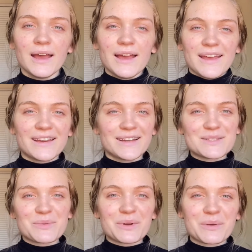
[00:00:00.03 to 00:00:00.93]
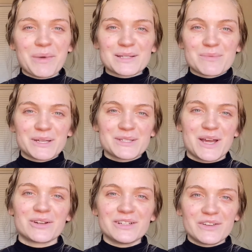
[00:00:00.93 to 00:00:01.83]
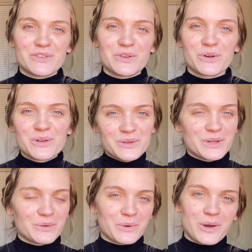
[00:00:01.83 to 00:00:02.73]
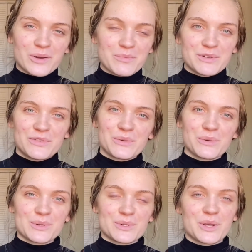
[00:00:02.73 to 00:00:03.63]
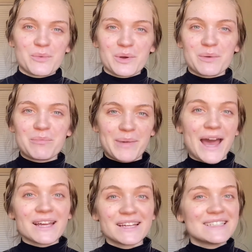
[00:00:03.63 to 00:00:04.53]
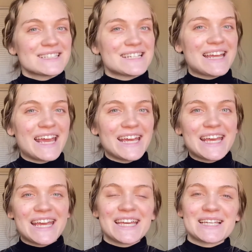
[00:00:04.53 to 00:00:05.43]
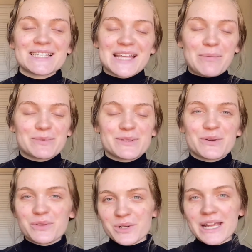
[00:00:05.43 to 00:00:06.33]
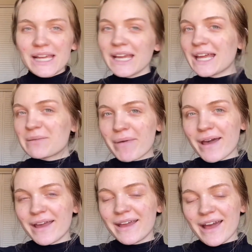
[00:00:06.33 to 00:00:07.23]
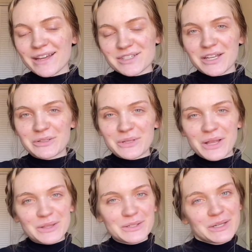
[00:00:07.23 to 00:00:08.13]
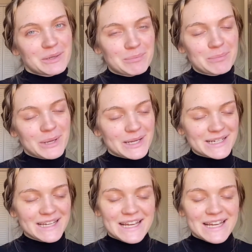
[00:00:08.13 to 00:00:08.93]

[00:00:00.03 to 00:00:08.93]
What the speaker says: Hey guys, and welcome back to my channel. If you are new here, welcome, and if you are returning, welcome back. Today is episode 3 in my eyeshadow look book.